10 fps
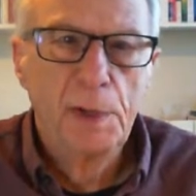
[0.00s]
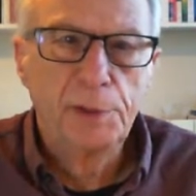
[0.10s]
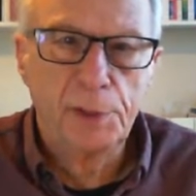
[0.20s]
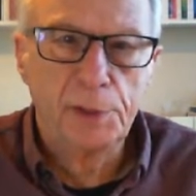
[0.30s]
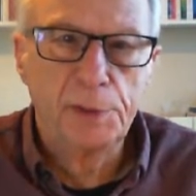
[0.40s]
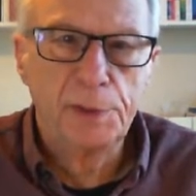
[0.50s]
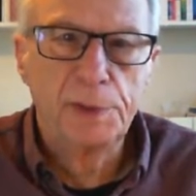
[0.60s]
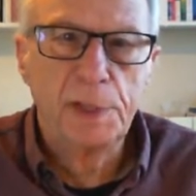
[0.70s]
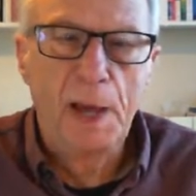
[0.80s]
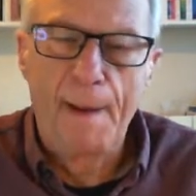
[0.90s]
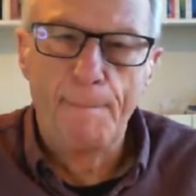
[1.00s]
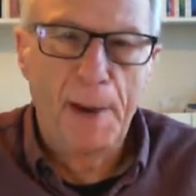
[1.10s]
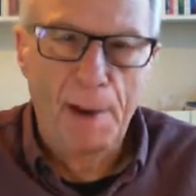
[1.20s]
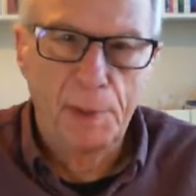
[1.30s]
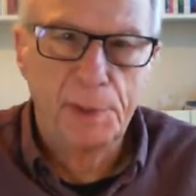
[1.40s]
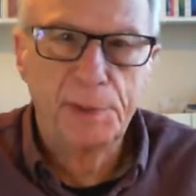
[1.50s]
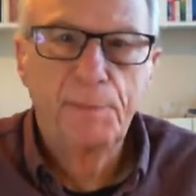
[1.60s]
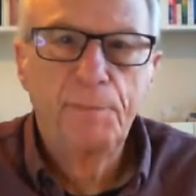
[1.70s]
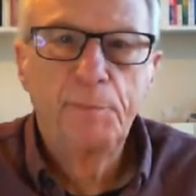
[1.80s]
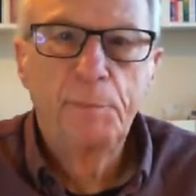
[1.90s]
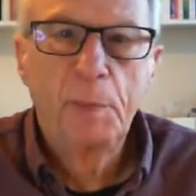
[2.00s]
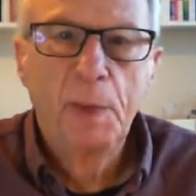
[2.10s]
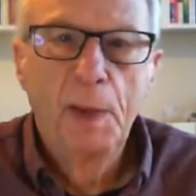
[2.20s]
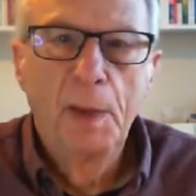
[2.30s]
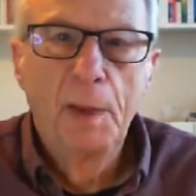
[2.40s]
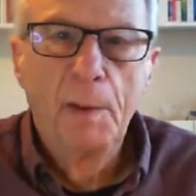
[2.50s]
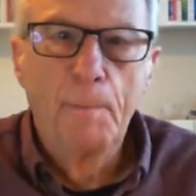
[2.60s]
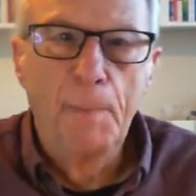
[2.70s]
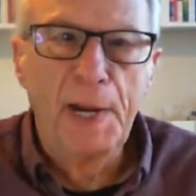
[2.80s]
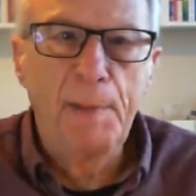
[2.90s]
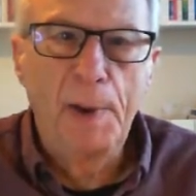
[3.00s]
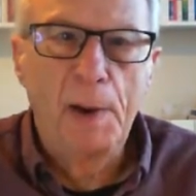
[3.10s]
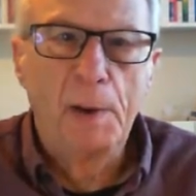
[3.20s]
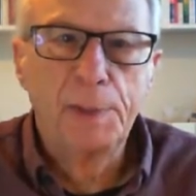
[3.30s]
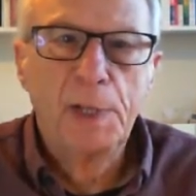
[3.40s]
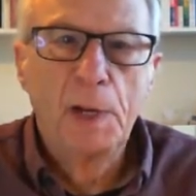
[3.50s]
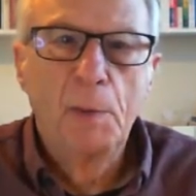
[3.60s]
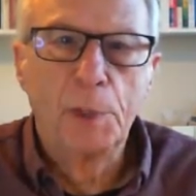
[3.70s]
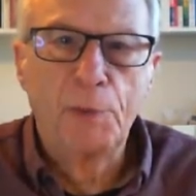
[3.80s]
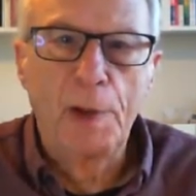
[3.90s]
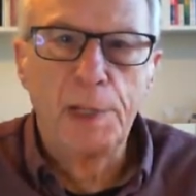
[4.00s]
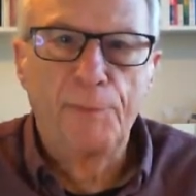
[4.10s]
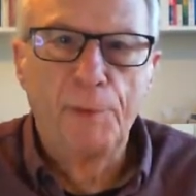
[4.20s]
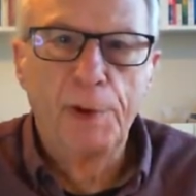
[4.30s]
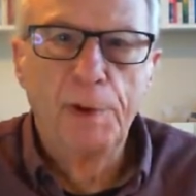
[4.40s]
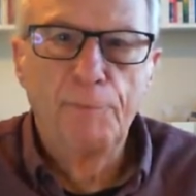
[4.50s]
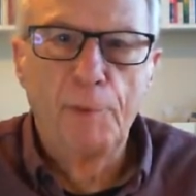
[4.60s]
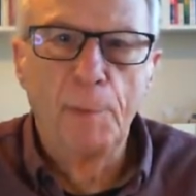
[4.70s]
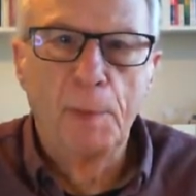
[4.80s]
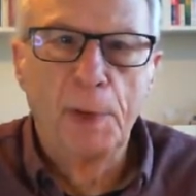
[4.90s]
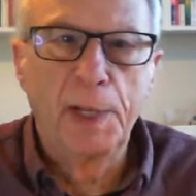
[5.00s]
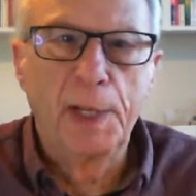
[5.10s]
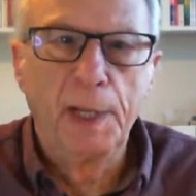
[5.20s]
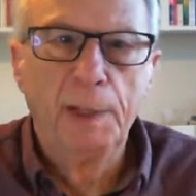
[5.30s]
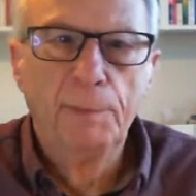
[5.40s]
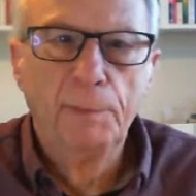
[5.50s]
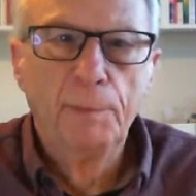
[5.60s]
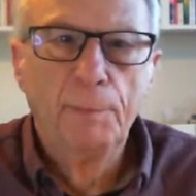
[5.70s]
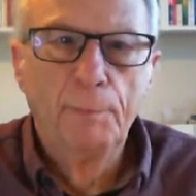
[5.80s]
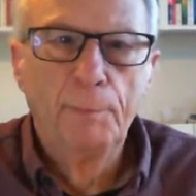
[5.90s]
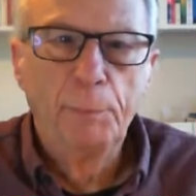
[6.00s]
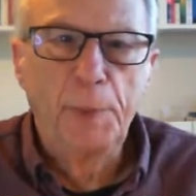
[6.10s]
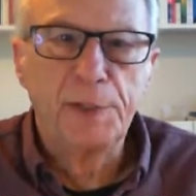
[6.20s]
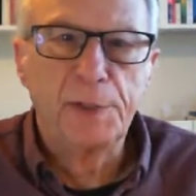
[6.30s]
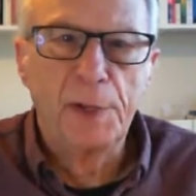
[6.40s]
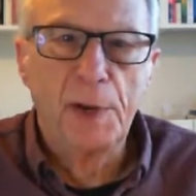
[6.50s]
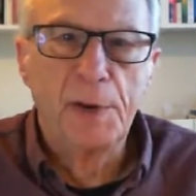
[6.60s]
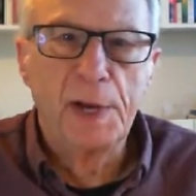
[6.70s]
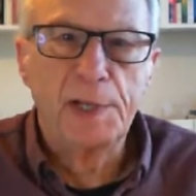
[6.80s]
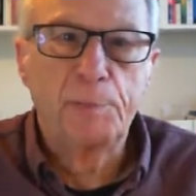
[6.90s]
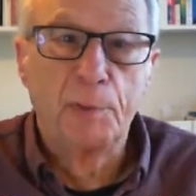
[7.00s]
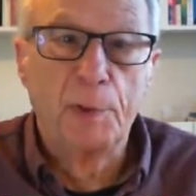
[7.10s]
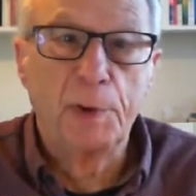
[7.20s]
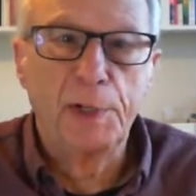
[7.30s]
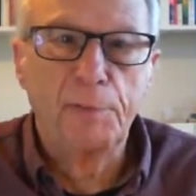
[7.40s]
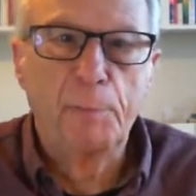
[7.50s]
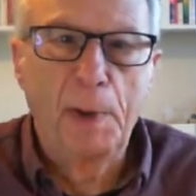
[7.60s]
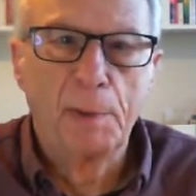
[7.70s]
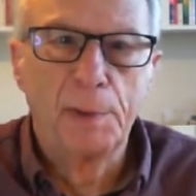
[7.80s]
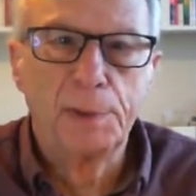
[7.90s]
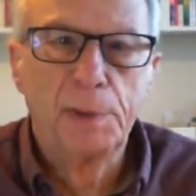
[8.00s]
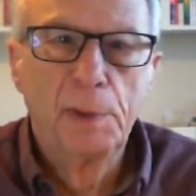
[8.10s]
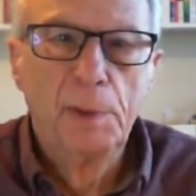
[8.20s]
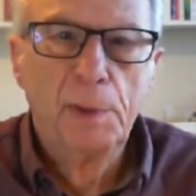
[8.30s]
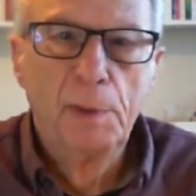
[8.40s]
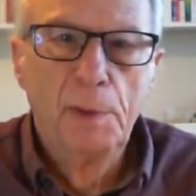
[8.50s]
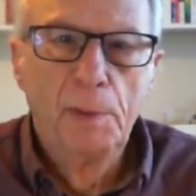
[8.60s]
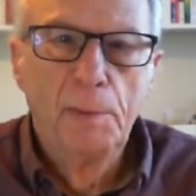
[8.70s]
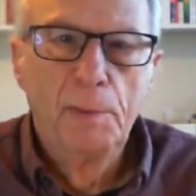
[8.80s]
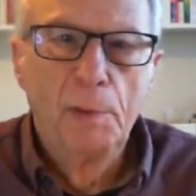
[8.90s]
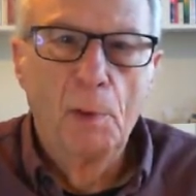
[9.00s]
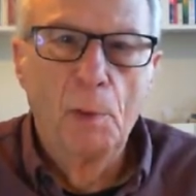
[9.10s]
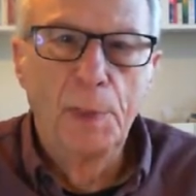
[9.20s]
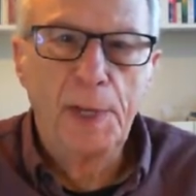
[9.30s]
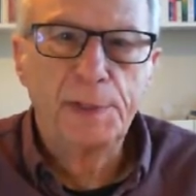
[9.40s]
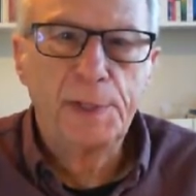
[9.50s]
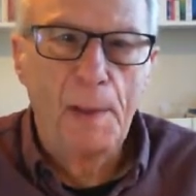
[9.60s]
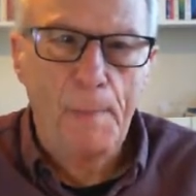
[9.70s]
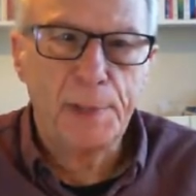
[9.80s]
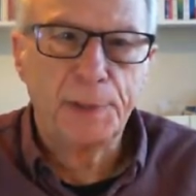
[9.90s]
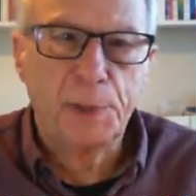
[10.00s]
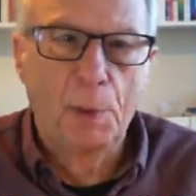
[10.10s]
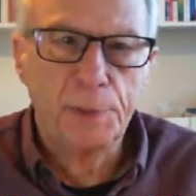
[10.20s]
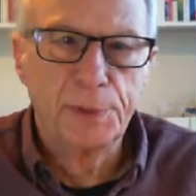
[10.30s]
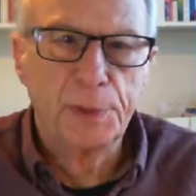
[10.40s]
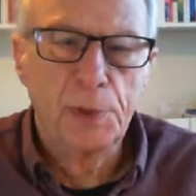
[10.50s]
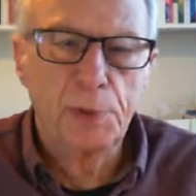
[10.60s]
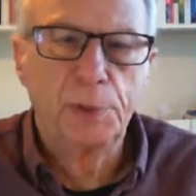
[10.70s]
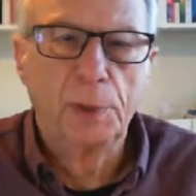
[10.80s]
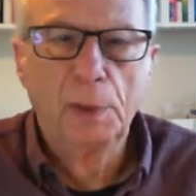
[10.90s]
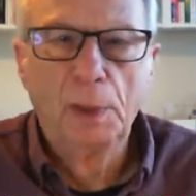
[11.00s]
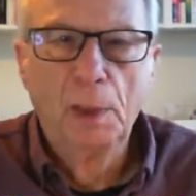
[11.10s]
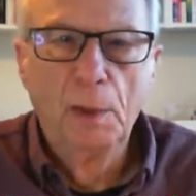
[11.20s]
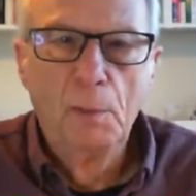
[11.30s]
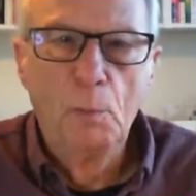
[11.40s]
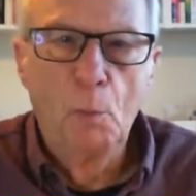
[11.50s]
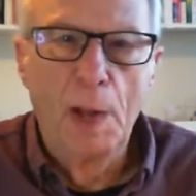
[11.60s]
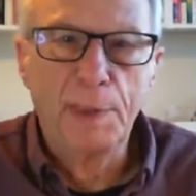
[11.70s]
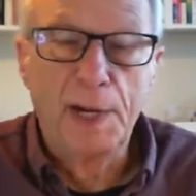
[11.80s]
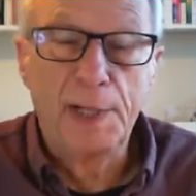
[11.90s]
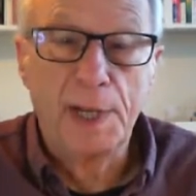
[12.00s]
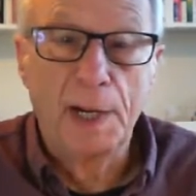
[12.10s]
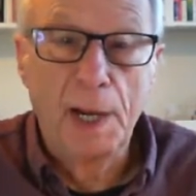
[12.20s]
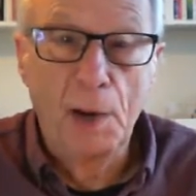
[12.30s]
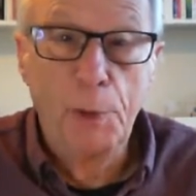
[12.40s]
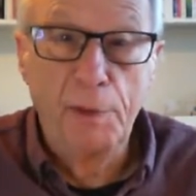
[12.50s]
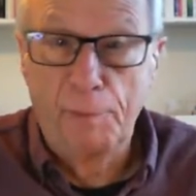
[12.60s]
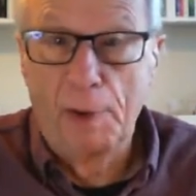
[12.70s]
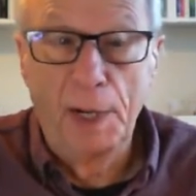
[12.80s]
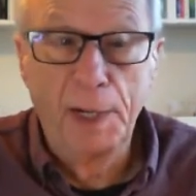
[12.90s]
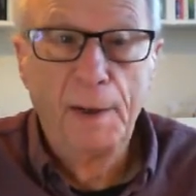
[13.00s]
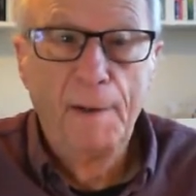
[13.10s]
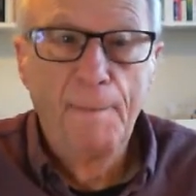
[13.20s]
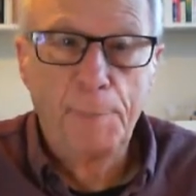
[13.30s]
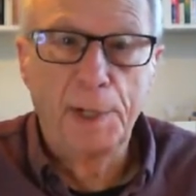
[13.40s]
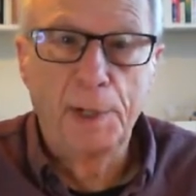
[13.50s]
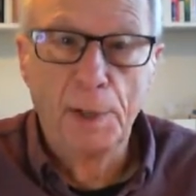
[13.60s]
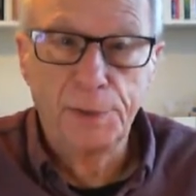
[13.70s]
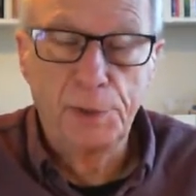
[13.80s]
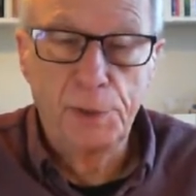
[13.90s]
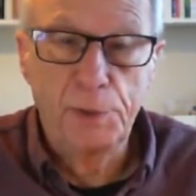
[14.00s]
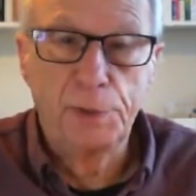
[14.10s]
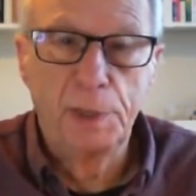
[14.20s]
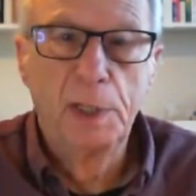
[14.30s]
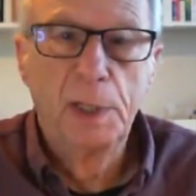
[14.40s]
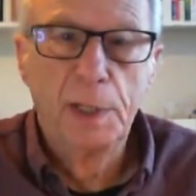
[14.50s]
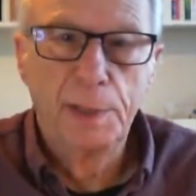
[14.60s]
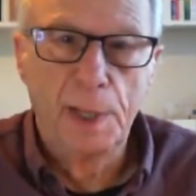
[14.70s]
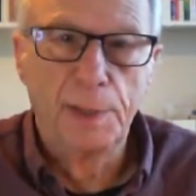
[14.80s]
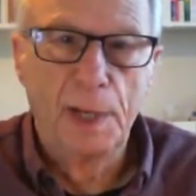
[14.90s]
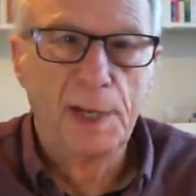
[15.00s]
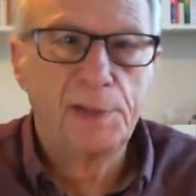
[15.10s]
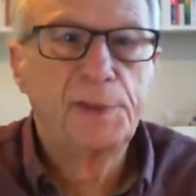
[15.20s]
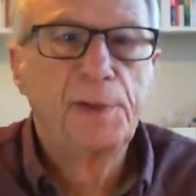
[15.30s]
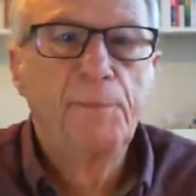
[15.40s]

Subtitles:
traditions, and powers. Many powers were transferred from the monarchy. These are known as prerogative powers. All this amounts to a constitution, one that is uncodified, but a constitution nonetheless.